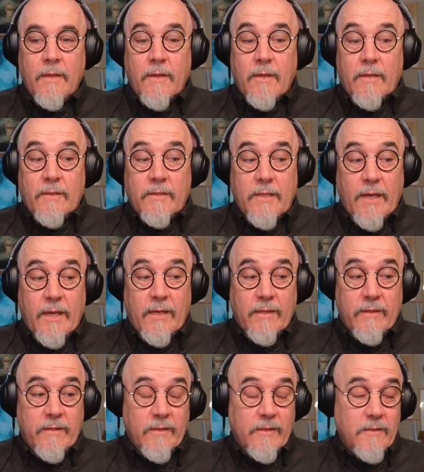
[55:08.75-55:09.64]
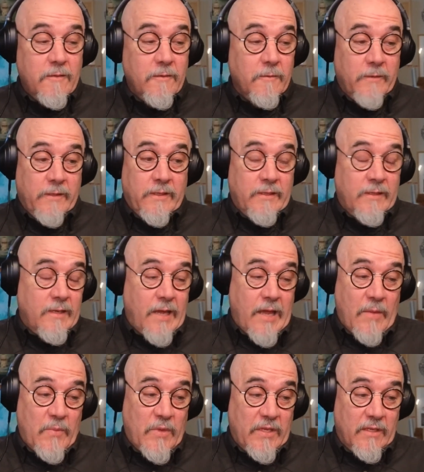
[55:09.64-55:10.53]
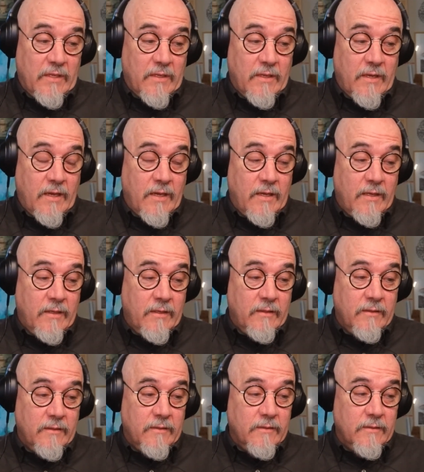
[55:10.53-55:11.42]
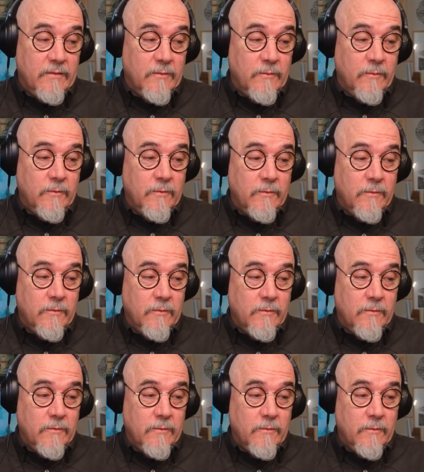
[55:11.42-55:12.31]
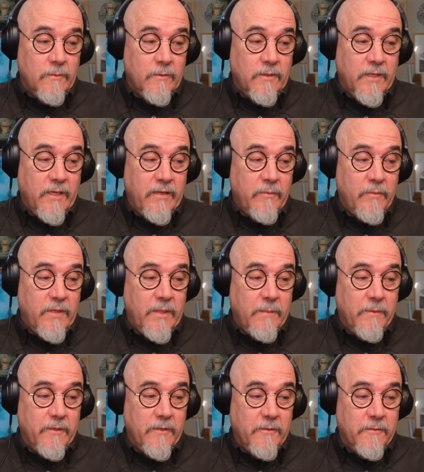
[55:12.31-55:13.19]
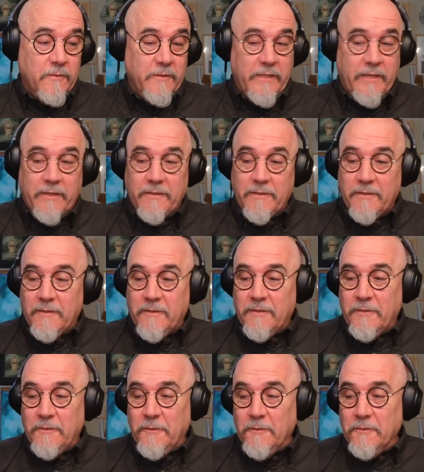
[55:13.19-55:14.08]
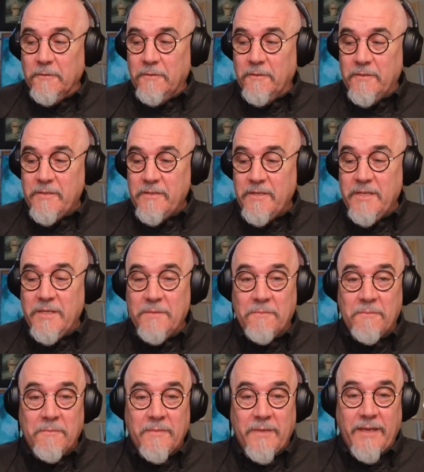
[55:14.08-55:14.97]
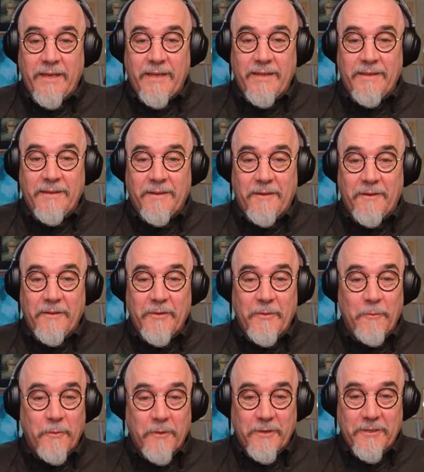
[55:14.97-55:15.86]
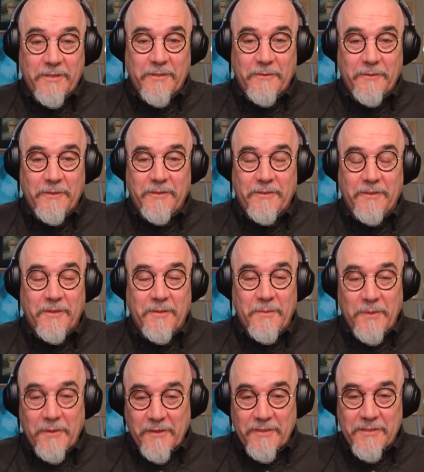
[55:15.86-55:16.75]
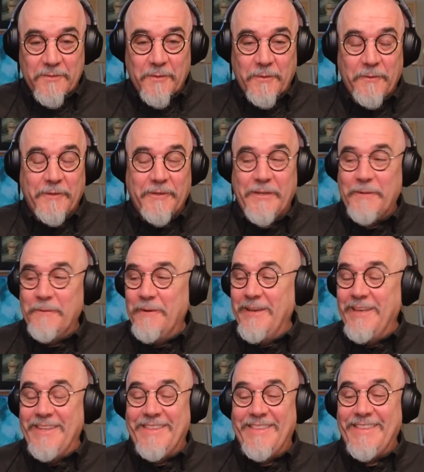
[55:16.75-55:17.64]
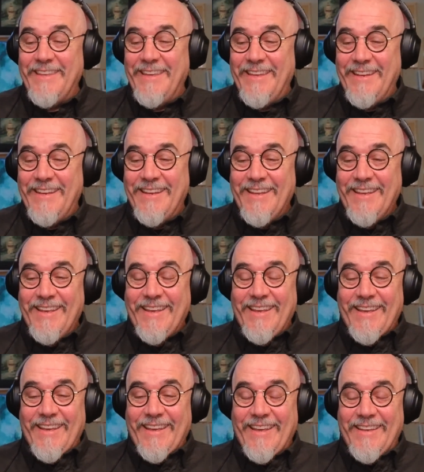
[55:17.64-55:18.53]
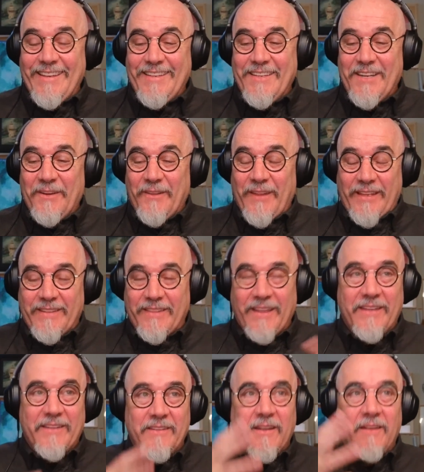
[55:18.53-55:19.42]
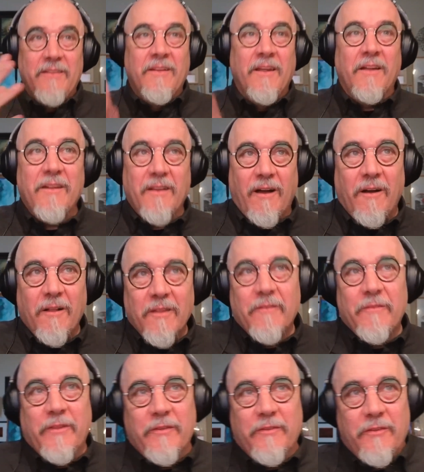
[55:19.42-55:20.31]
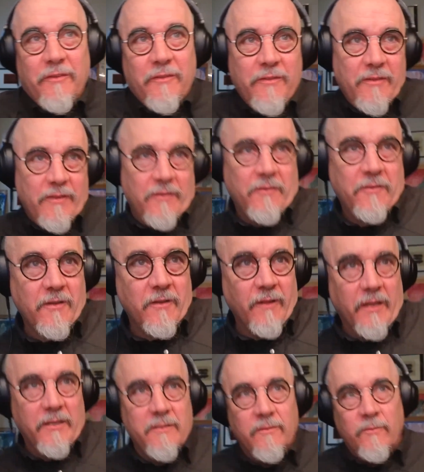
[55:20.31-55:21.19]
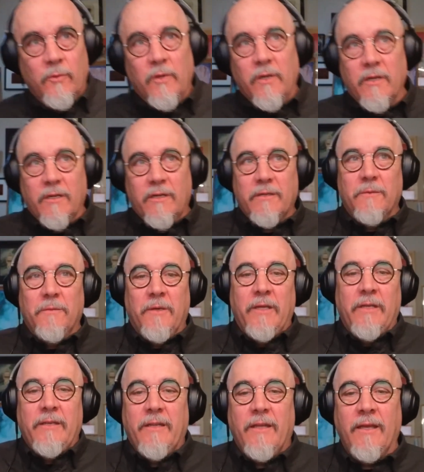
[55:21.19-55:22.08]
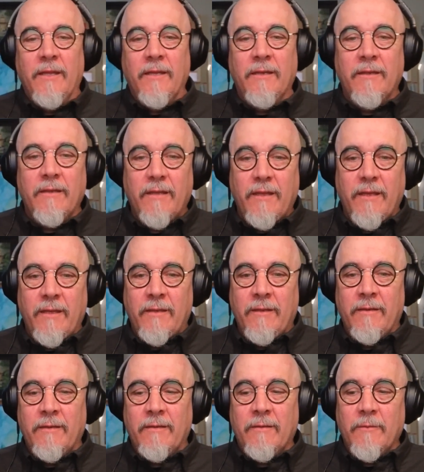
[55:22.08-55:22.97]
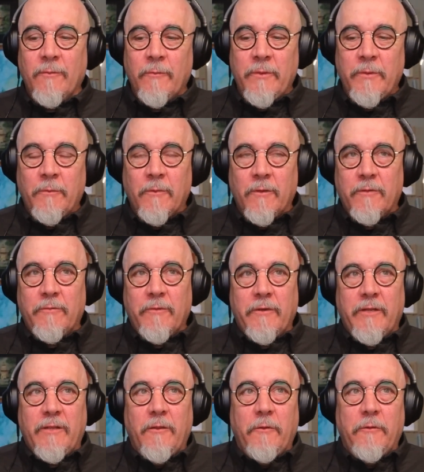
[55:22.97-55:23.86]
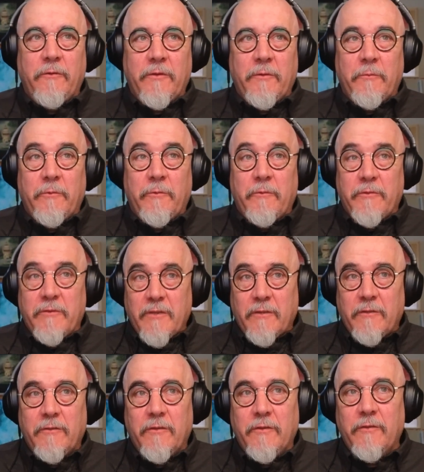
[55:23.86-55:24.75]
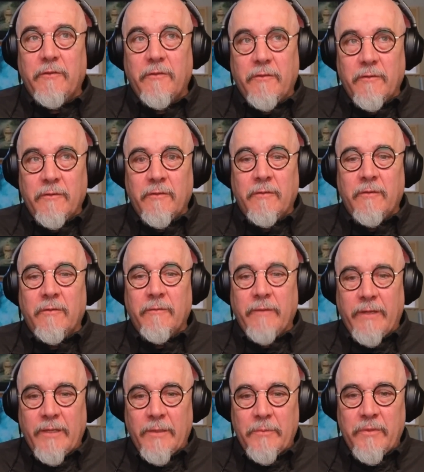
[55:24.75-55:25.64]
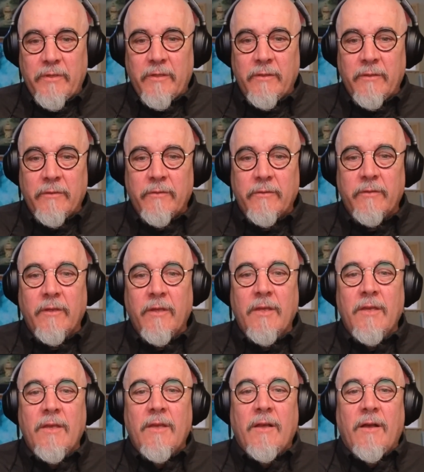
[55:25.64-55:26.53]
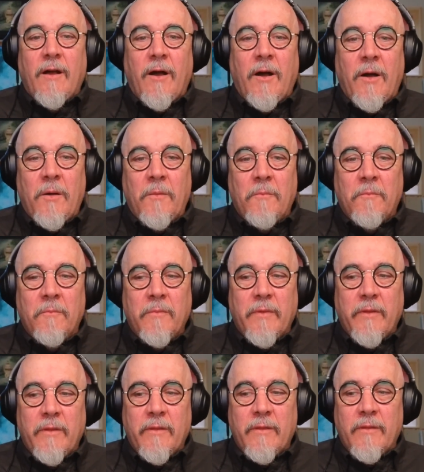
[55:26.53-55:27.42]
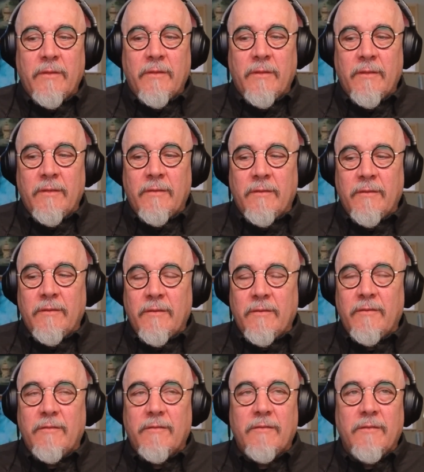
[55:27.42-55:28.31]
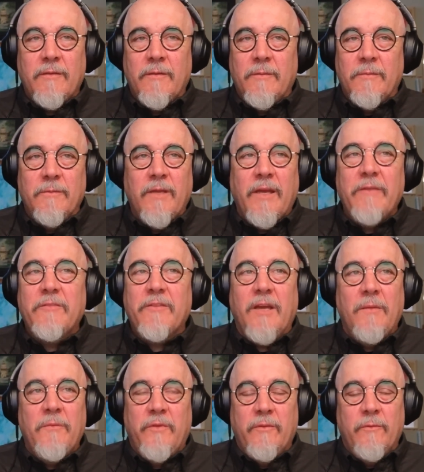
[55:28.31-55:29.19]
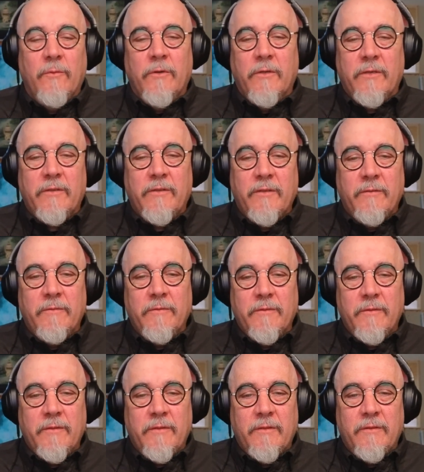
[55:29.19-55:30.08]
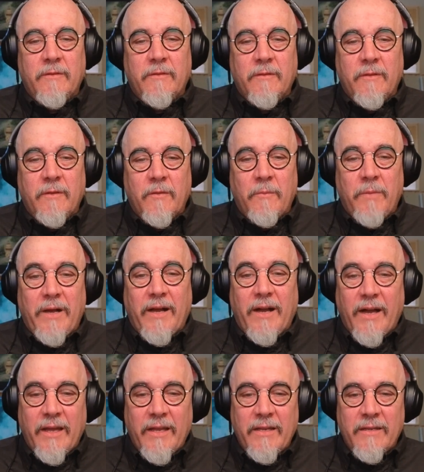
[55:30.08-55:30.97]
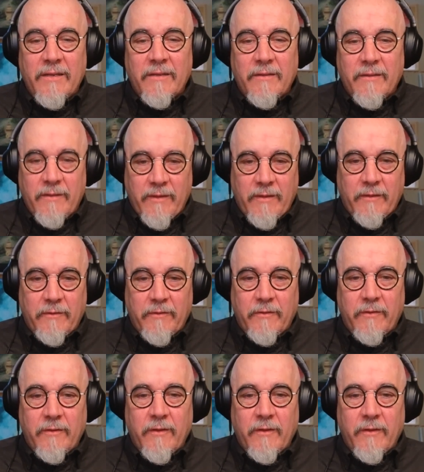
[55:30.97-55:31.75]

Yeah, thank you. And I mean, would not have been able to do it without our whole team and all the work with the communities we're working with, and none, all of this is collective work, right? And we work very closely with Regenesis to develop these. That it's lifetimes of work that are behind this,